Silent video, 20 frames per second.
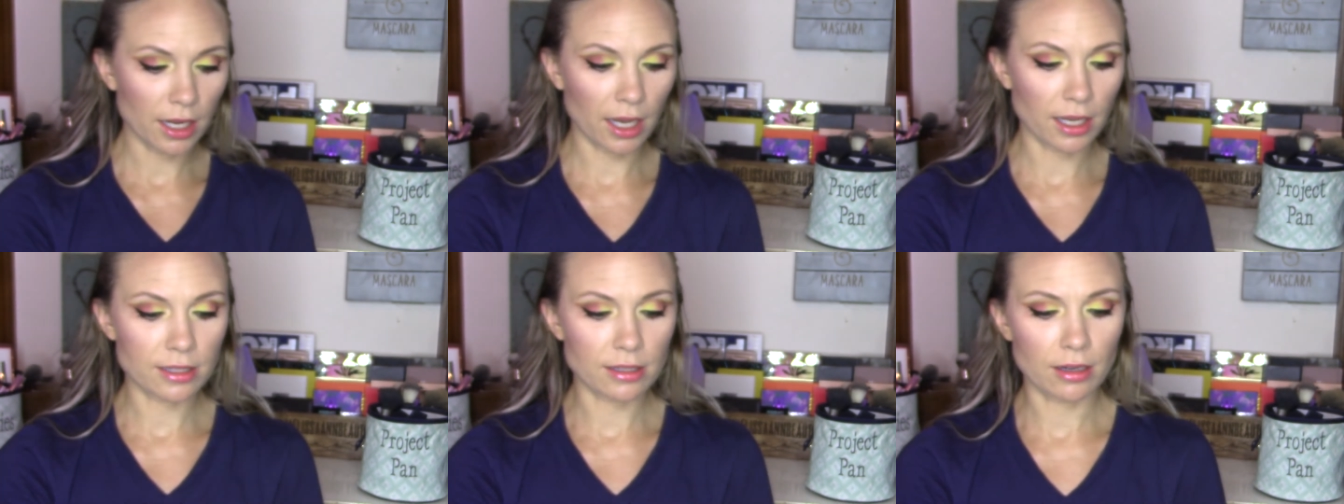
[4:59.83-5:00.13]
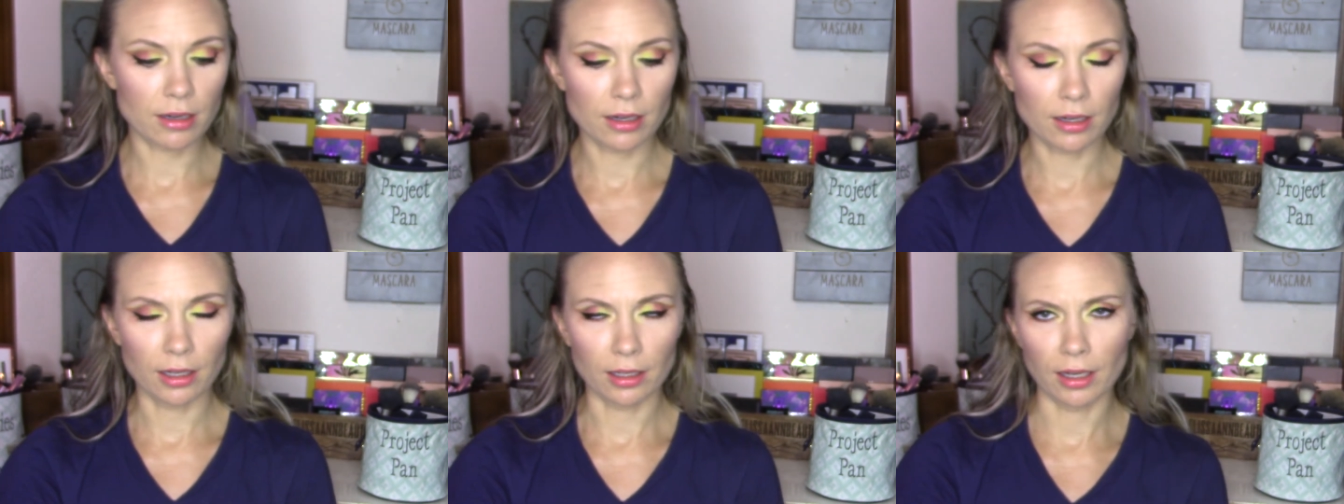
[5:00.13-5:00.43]
as
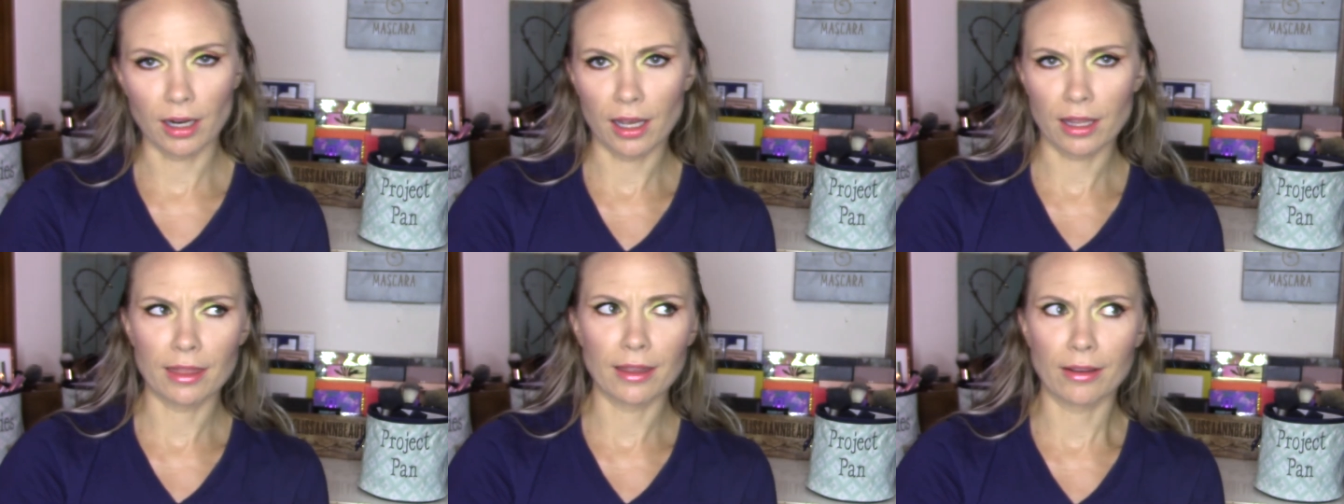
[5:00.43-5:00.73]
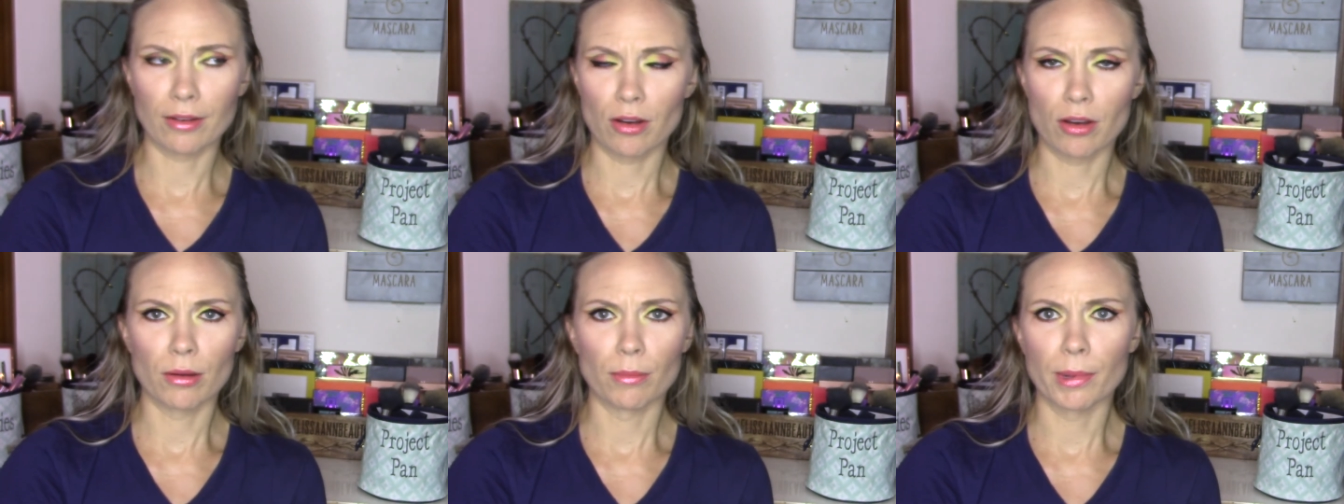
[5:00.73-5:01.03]
are, I
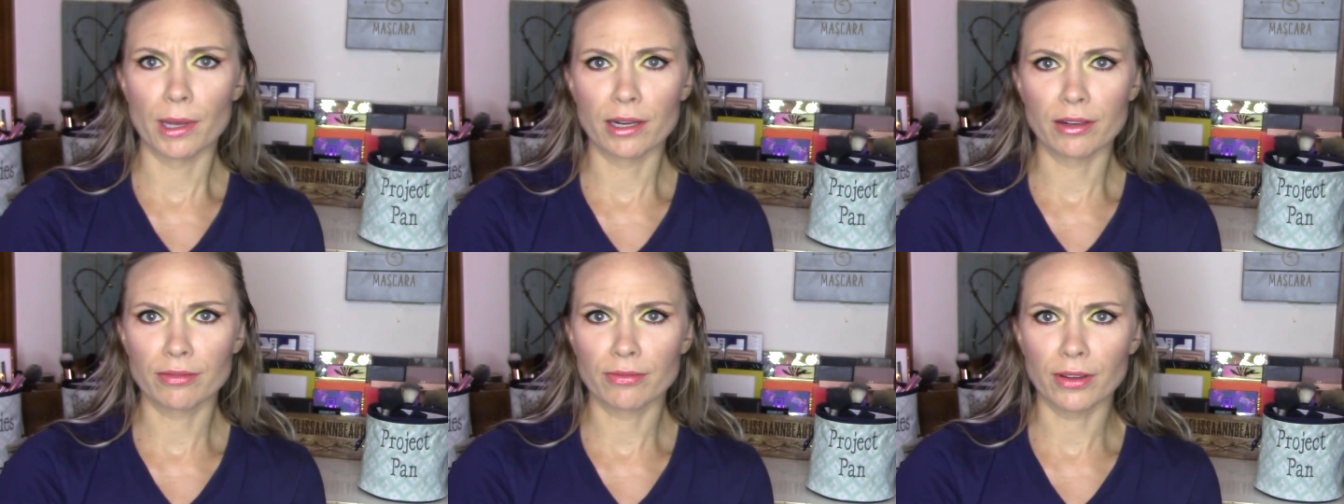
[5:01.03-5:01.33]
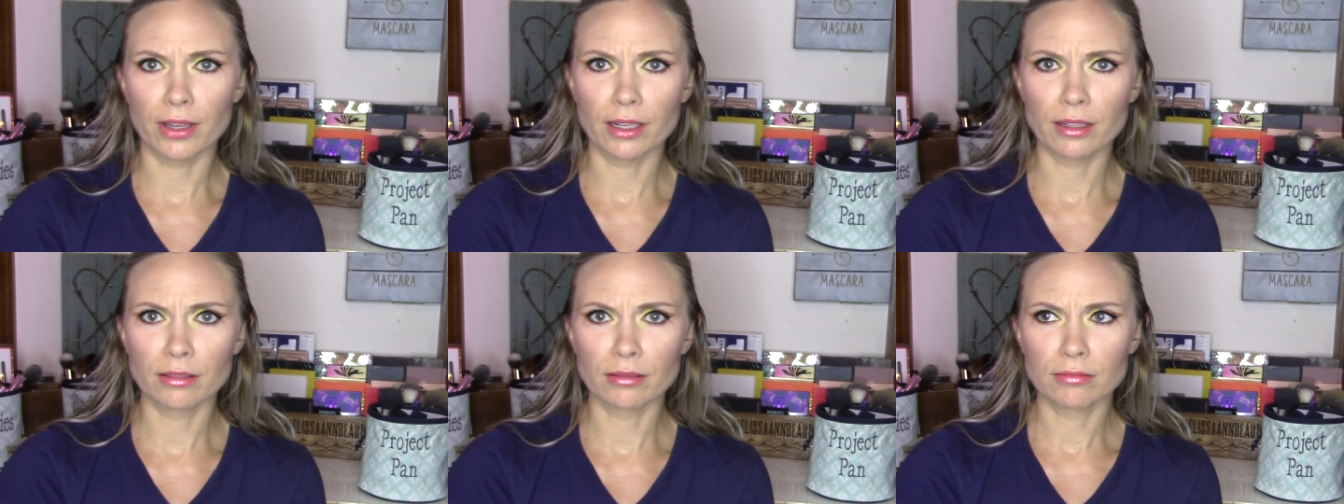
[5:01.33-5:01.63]
think, all
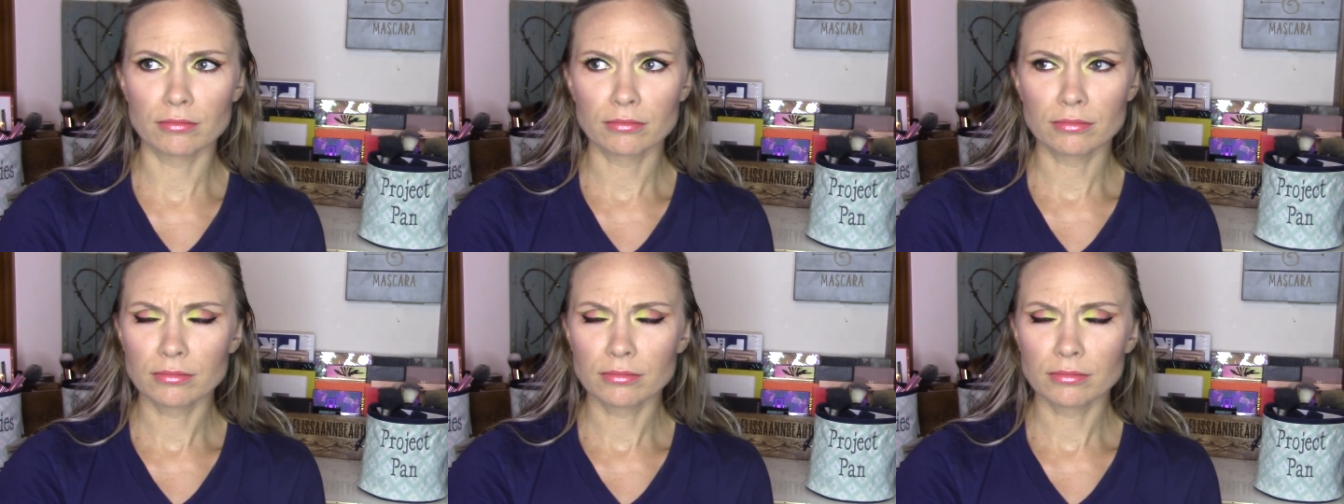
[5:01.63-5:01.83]
Benefit.